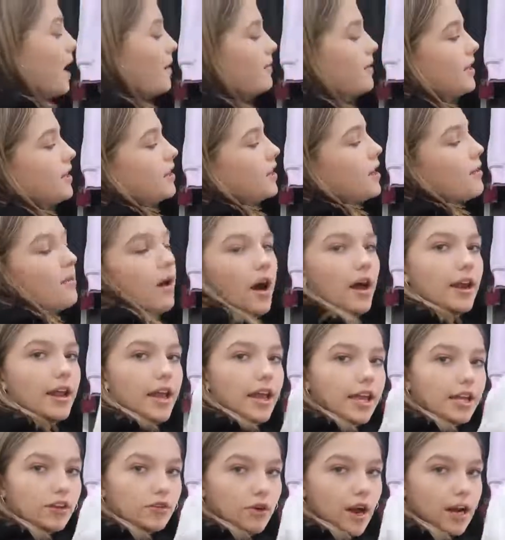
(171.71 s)
I mean, come on,
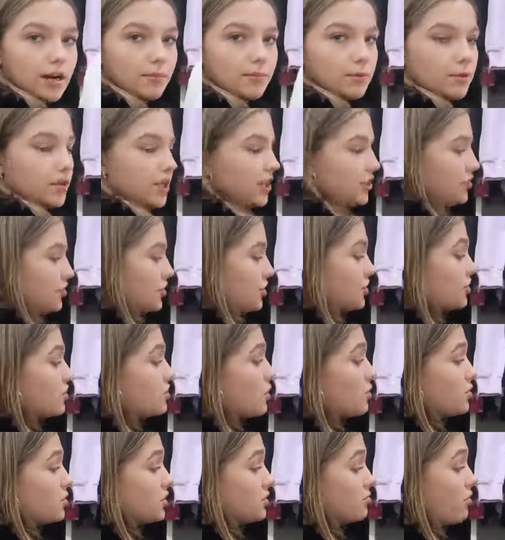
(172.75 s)
incredible. It's just
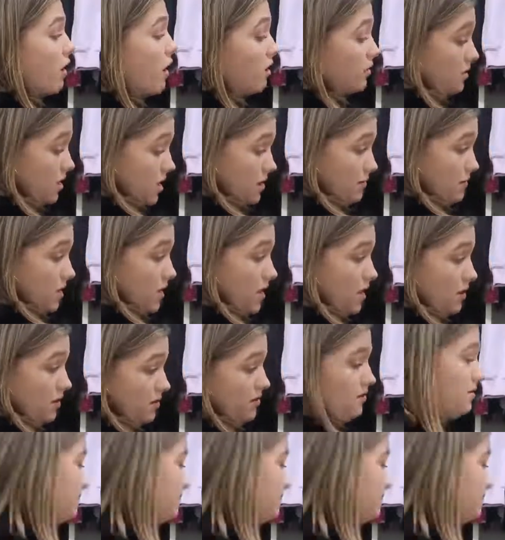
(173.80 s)
so small on me.